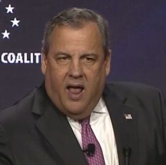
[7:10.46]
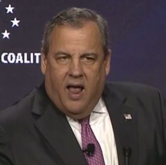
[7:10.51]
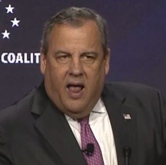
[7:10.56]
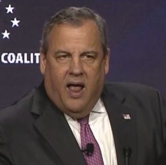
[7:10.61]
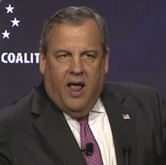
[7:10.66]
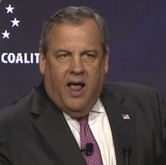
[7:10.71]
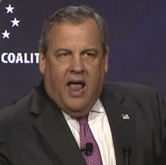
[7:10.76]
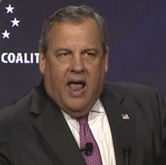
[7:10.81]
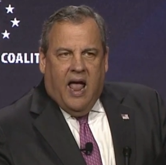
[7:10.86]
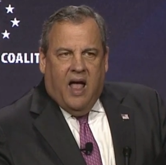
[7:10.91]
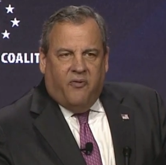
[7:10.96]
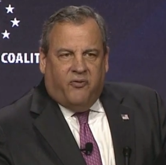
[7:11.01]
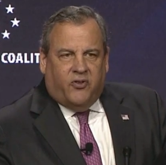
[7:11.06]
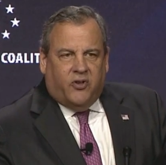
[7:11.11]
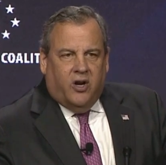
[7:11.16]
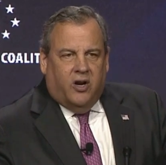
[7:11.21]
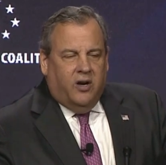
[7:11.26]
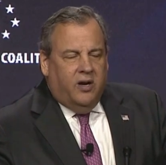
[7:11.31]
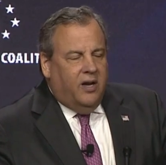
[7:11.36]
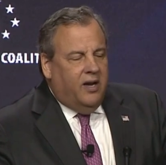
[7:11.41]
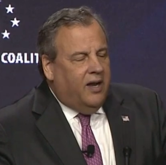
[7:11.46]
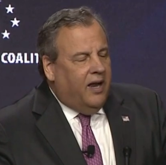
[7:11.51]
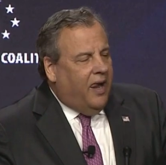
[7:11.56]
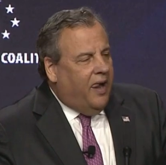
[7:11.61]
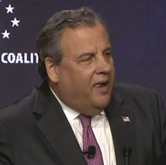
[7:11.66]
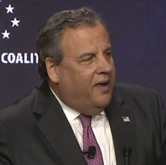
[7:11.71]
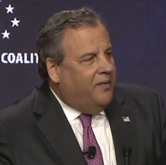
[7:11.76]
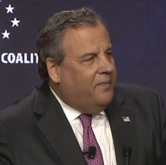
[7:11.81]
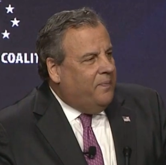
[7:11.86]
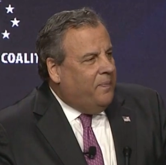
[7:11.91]
After,
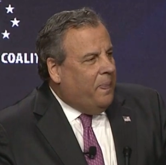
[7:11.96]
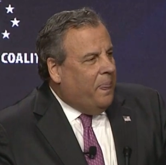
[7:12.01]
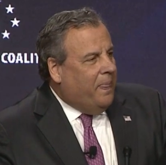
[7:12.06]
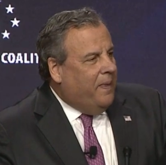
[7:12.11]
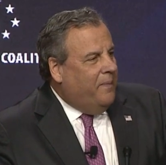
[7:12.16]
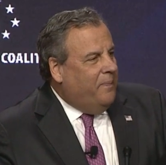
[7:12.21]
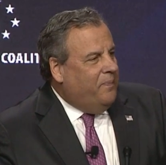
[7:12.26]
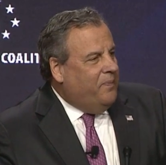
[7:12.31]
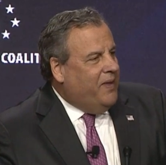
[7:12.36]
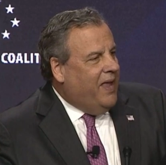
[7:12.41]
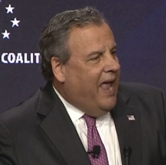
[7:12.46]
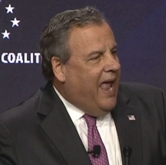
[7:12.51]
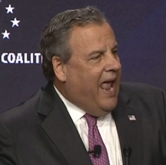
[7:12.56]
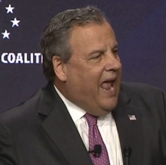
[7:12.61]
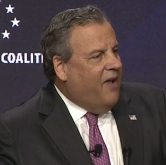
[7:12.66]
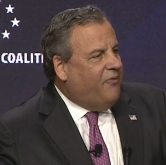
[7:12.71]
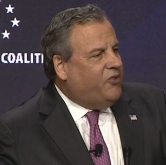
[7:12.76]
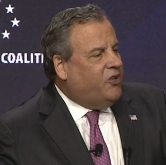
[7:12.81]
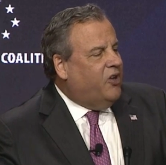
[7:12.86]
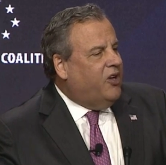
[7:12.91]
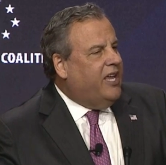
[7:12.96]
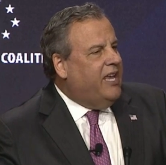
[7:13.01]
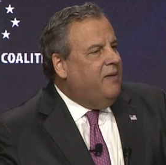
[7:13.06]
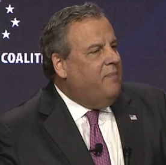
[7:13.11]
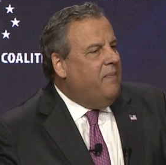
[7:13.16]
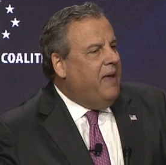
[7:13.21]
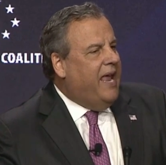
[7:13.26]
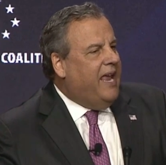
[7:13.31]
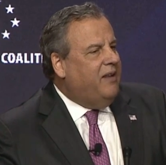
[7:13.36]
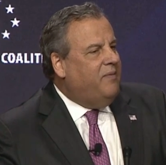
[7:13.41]
after he
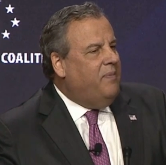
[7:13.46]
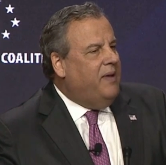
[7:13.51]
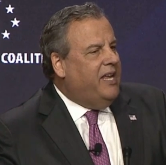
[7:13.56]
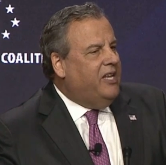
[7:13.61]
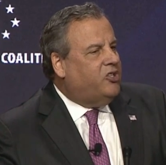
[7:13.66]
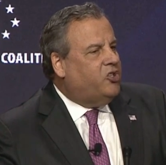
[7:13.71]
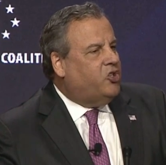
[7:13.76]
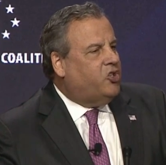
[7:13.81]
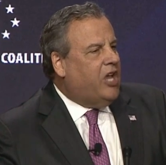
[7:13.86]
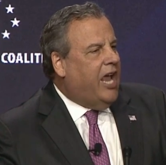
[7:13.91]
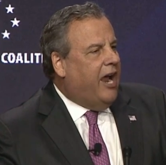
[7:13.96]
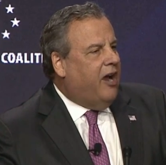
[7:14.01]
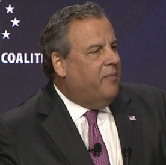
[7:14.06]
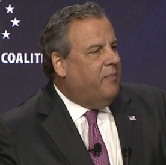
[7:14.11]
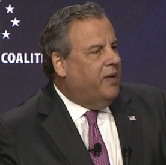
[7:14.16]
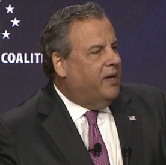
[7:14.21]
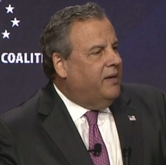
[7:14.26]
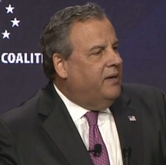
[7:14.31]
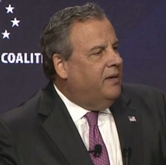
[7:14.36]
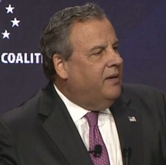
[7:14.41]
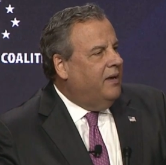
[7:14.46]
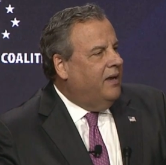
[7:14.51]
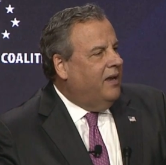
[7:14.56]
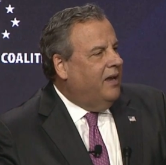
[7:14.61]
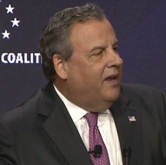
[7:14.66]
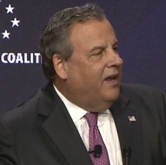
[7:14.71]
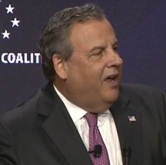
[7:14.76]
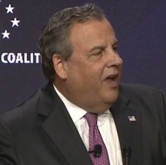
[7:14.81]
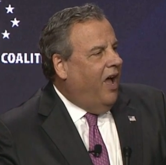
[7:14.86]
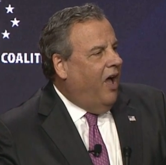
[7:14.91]
made me chairman
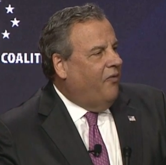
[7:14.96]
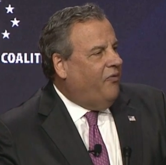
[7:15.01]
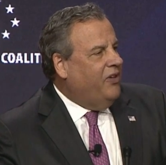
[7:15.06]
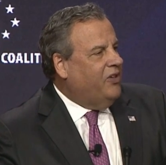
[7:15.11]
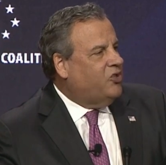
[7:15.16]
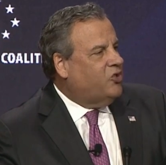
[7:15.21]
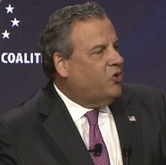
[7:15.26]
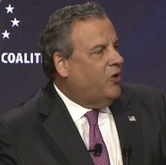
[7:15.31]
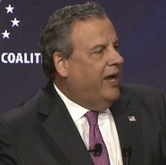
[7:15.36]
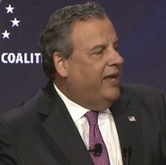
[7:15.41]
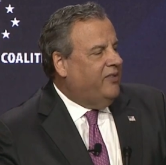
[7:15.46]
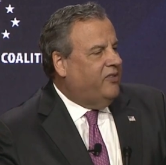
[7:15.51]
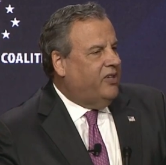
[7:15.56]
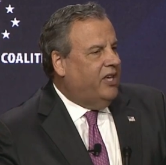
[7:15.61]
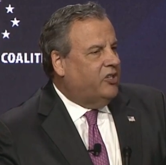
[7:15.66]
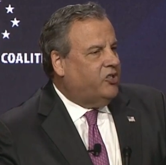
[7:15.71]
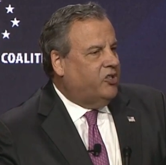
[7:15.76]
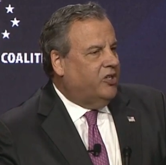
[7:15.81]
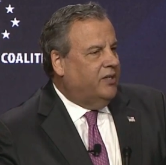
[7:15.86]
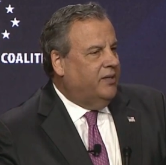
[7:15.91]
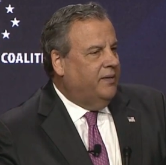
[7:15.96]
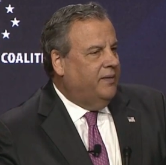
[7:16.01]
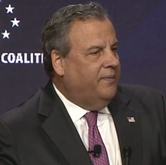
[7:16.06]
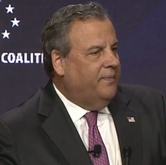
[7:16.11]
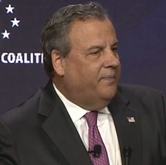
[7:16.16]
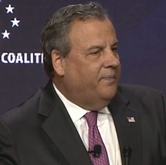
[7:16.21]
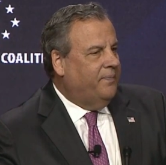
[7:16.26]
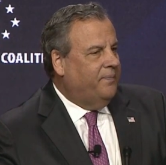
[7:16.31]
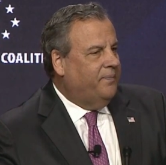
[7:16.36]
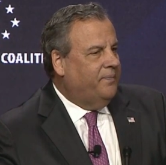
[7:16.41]
of his transition,
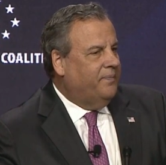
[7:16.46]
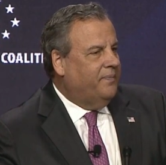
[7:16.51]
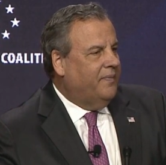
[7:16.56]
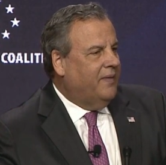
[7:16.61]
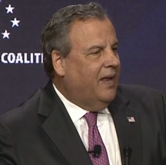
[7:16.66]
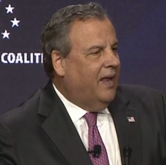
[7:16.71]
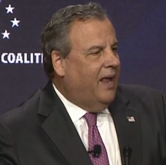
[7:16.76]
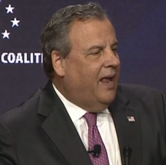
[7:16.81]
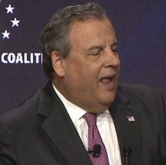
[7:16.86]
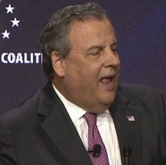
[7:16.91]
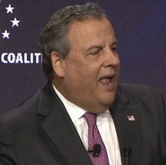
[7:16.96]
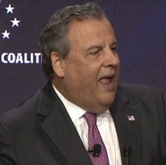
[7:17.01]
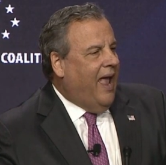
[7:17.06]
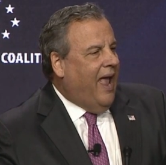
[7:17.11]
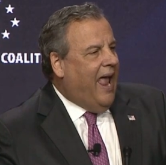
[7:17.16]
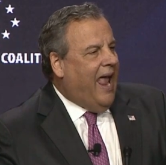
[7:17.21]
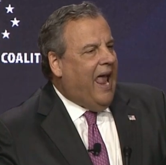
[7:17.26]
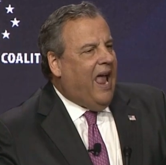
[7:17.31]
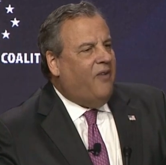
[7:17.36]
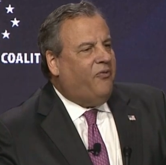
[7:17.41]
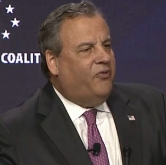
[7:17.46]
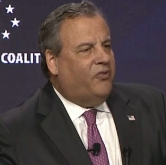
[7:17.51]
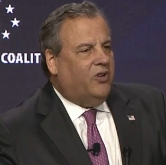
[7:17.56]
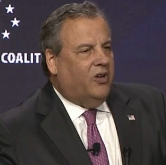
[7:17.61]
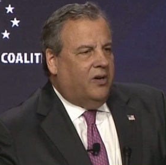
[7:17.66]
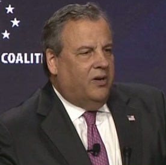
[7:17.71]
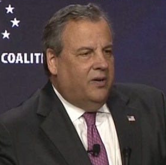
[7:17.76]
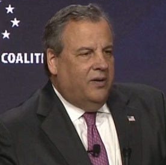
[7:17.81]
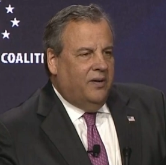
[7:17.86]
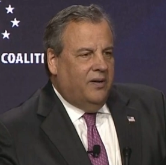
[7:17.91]
after
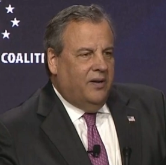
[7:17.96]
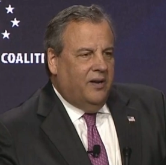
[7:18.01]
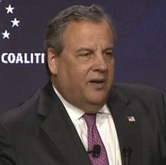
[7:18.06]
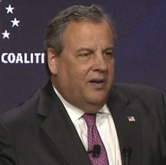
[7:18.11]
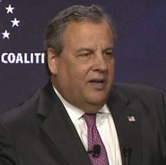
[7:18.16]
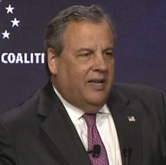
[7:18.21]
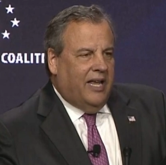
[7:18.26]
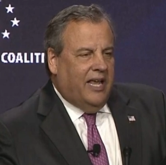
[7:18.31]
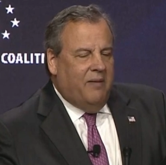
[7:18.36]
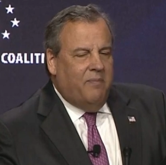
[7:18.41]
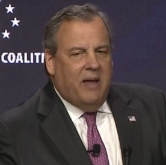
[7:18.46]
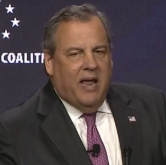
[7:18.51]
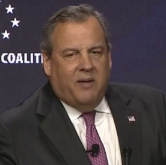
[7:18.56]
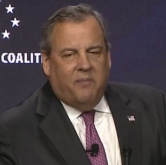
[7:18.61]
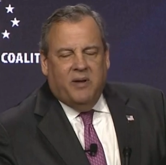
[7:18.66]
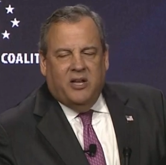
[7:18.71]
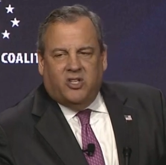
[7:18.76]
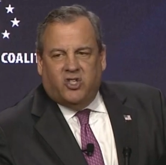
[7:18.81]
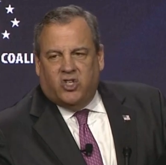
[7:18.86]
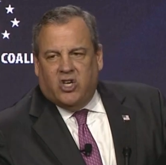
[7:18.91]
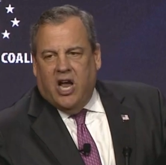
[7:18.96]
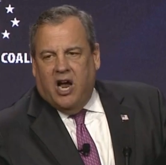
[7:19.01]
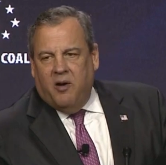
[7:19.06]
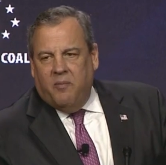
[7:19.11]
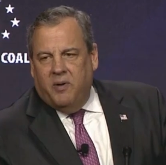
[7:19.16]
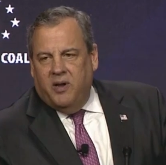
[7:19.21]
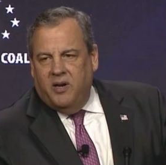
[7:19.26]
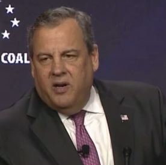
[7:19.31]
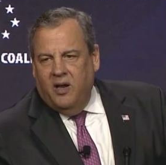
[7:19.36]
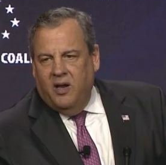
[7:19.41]
he made me chairman